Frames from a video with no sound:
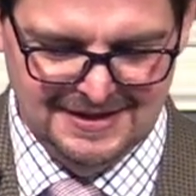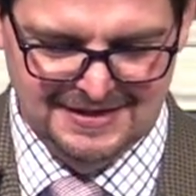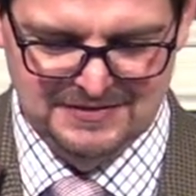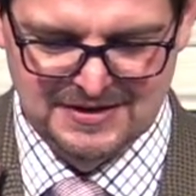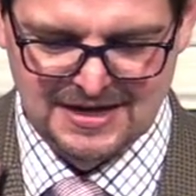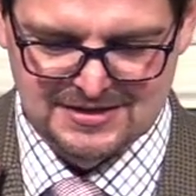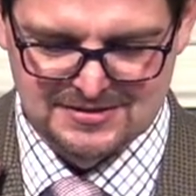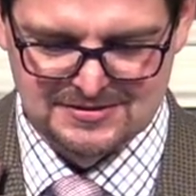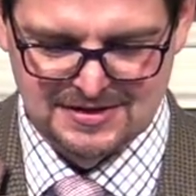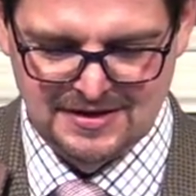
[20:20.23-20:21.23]
And if you're not
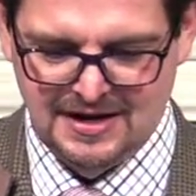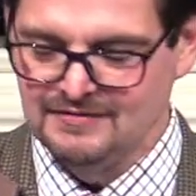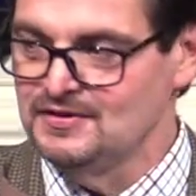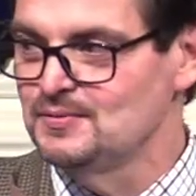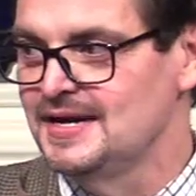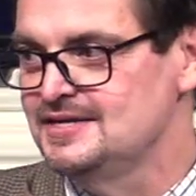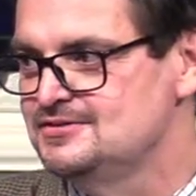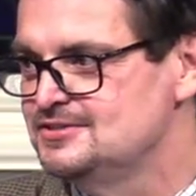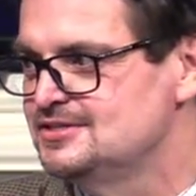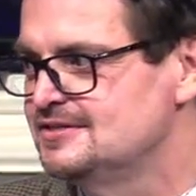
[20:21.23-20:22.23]
too, if you're way
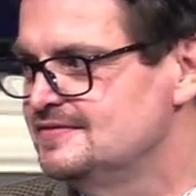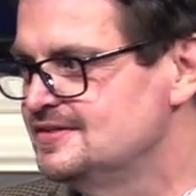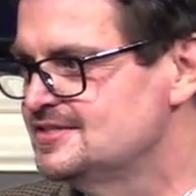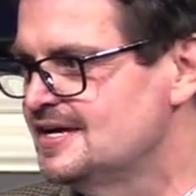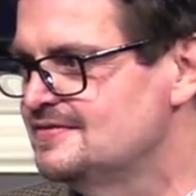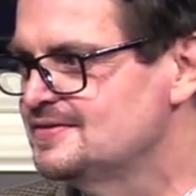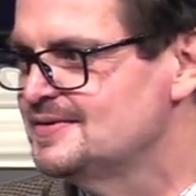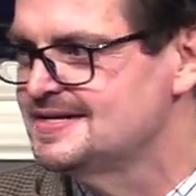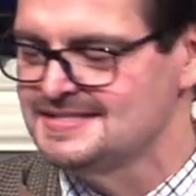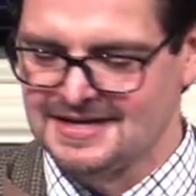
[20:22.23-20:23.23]
too sure of yourself or
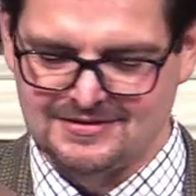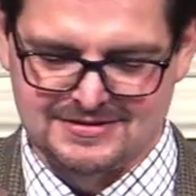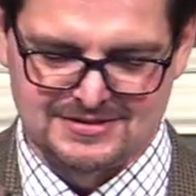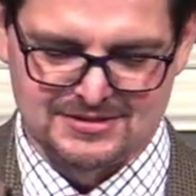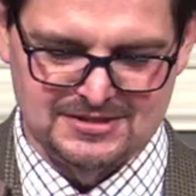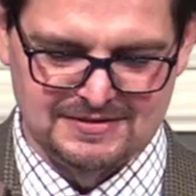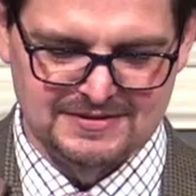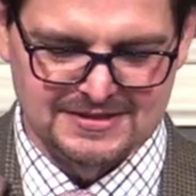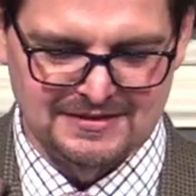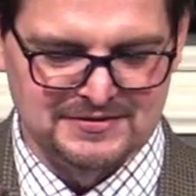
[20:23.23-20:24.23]
want to sound too sure of
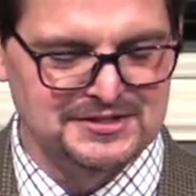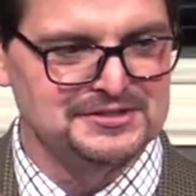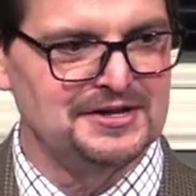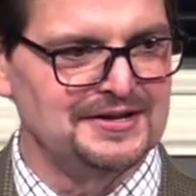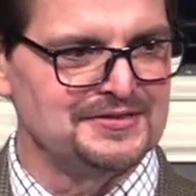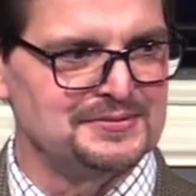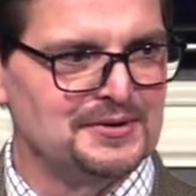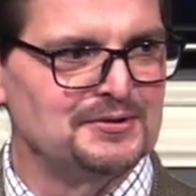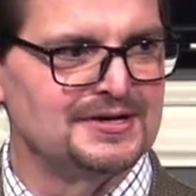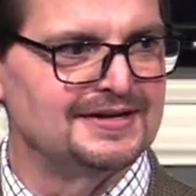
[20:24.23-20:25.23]
yourself, you just call it the
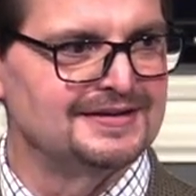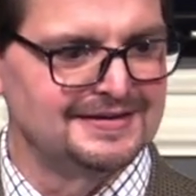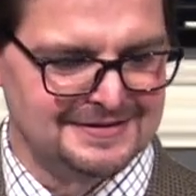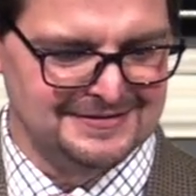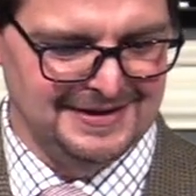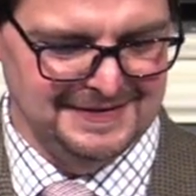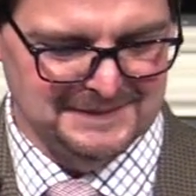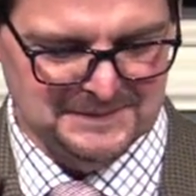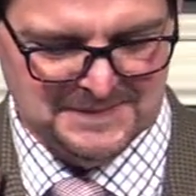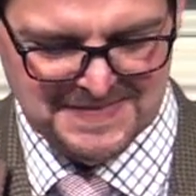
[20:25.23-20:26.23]
Rona, right?
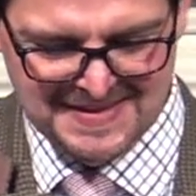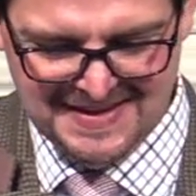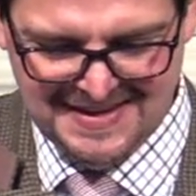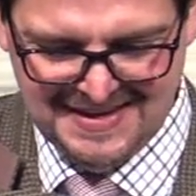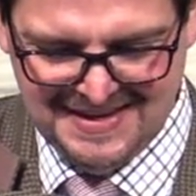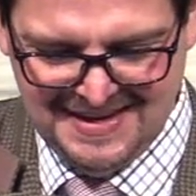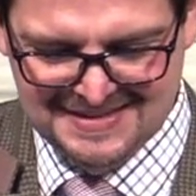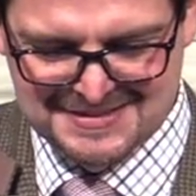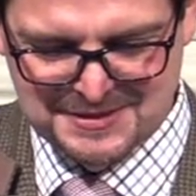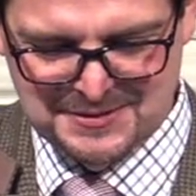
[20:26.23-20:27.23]

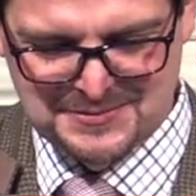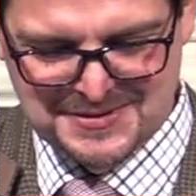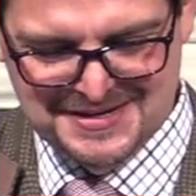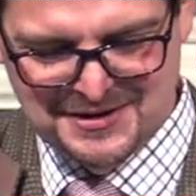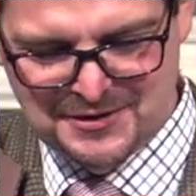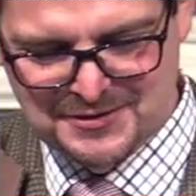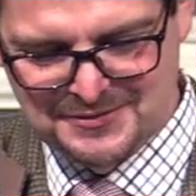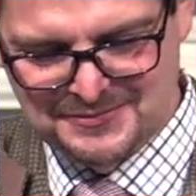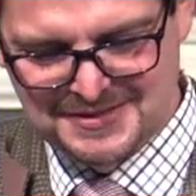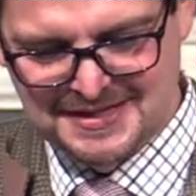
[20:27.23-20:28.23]
And so we
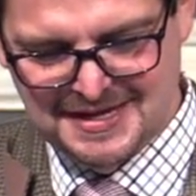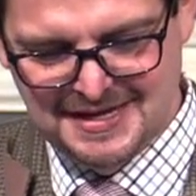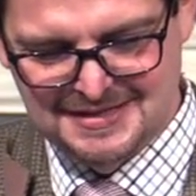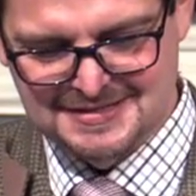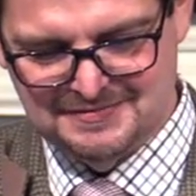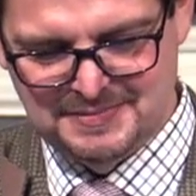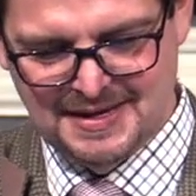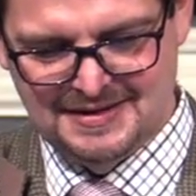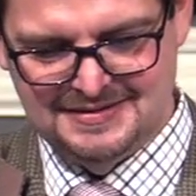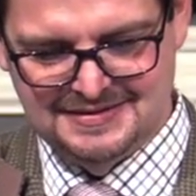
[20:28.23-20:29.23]
know what the keys have
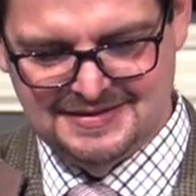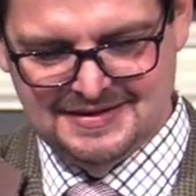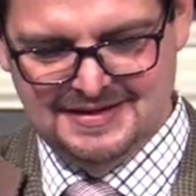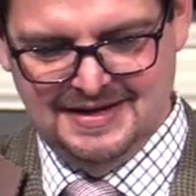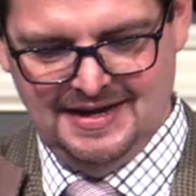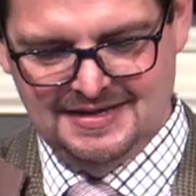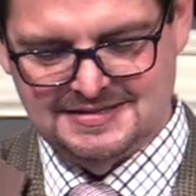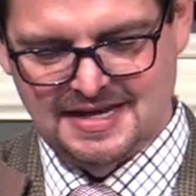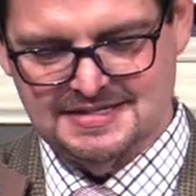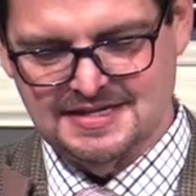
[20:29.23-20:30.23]
been
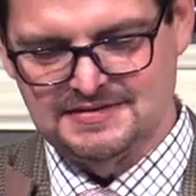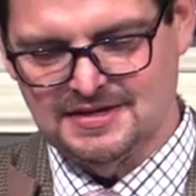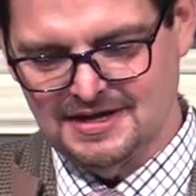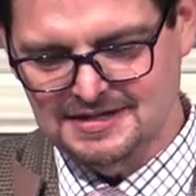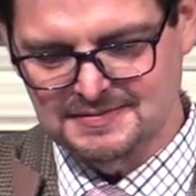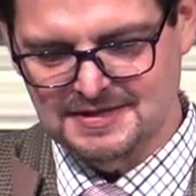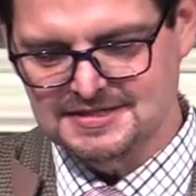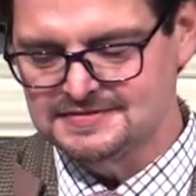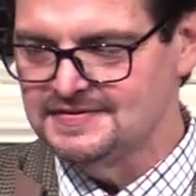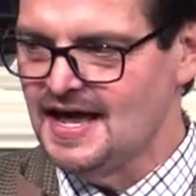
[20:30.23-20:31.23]
as, as they've talked about
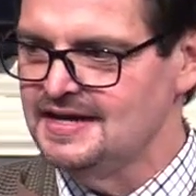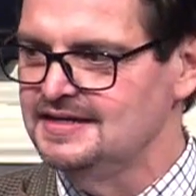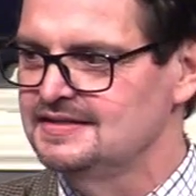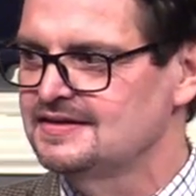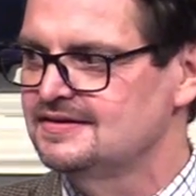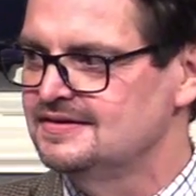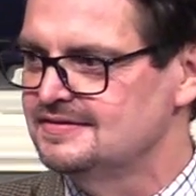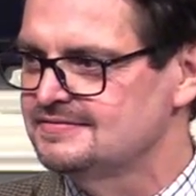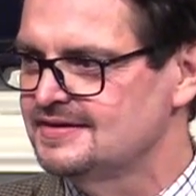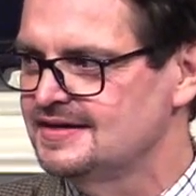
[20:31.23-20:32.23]
us flattening the
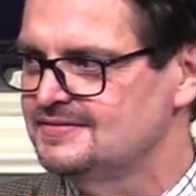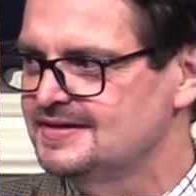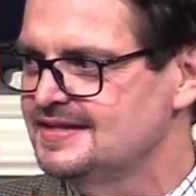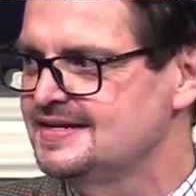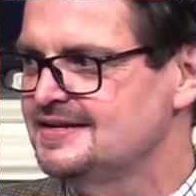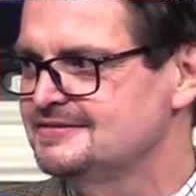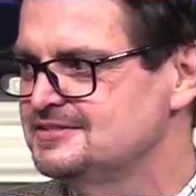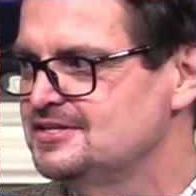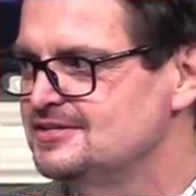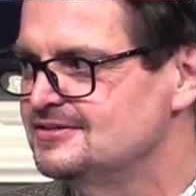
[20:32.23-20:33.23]
curve, right? What did they tell
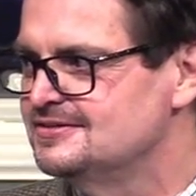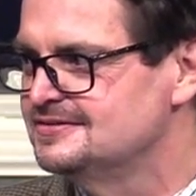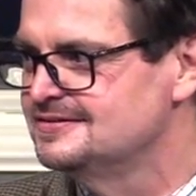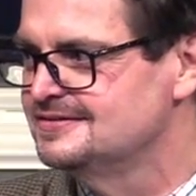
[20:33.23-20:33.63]
us to do?